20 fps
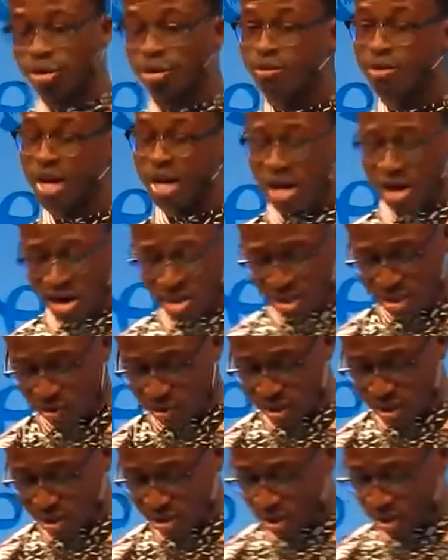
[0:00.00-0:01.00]
During my year as
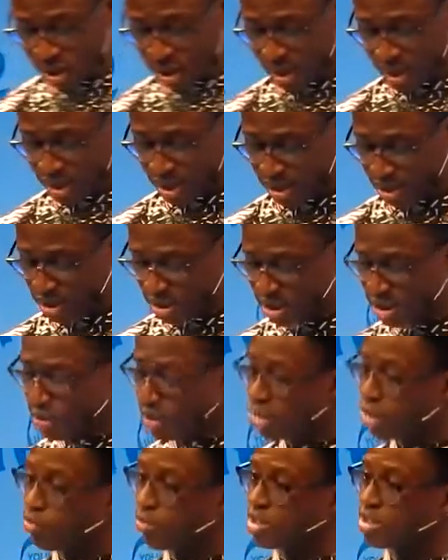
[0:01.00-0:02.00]
a Queen's Young Leader,
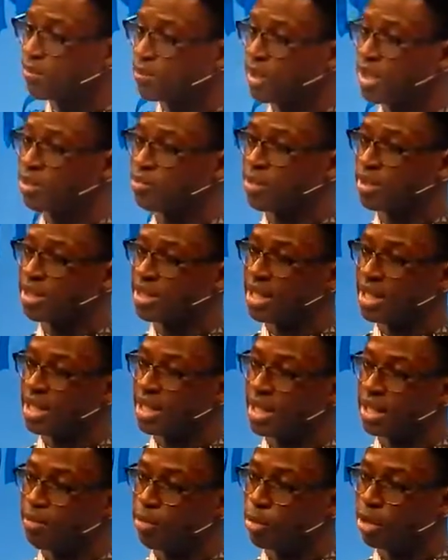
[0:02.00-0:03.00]
Sierra Leone was plagued with a
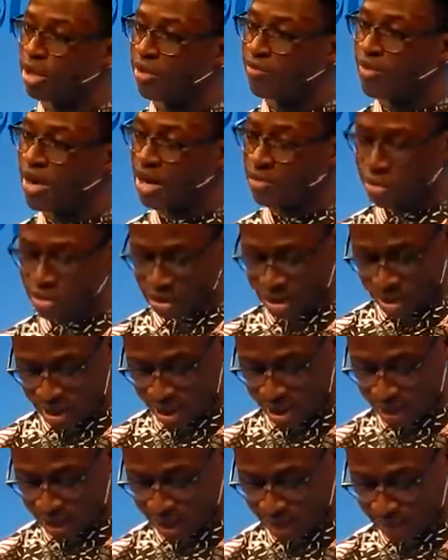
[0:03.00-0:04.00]
deadly Ebola virus
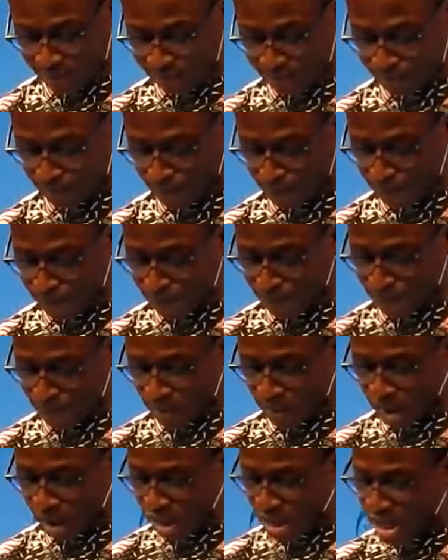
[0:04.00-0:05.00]
disease.
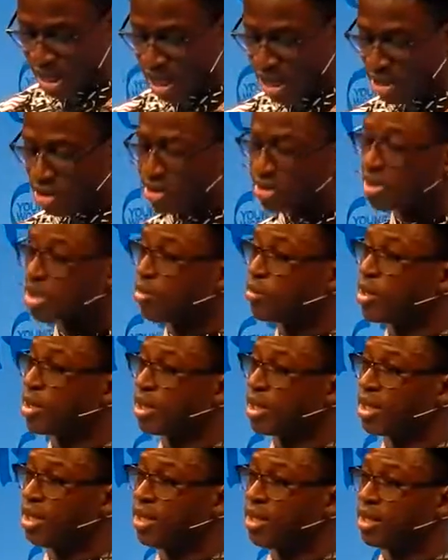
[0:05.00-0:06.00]

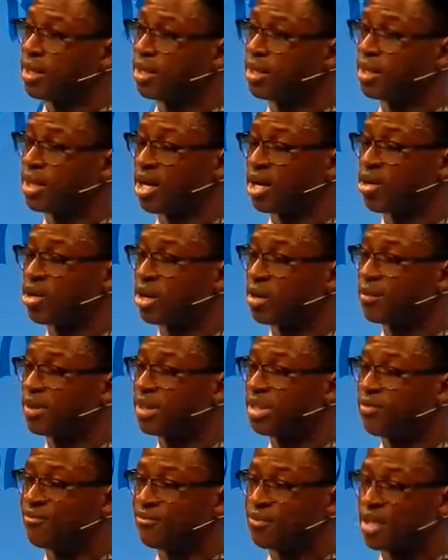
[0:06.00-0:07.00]
Consequently, the
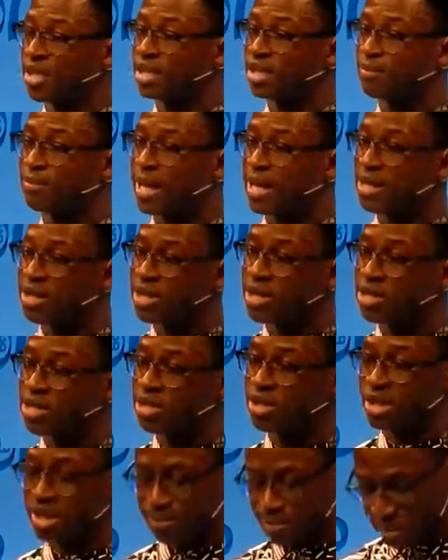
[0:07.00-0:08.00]
economy deflated by
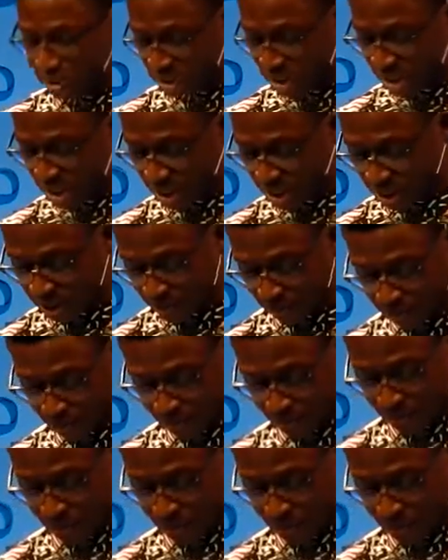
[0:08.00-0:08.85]
30%.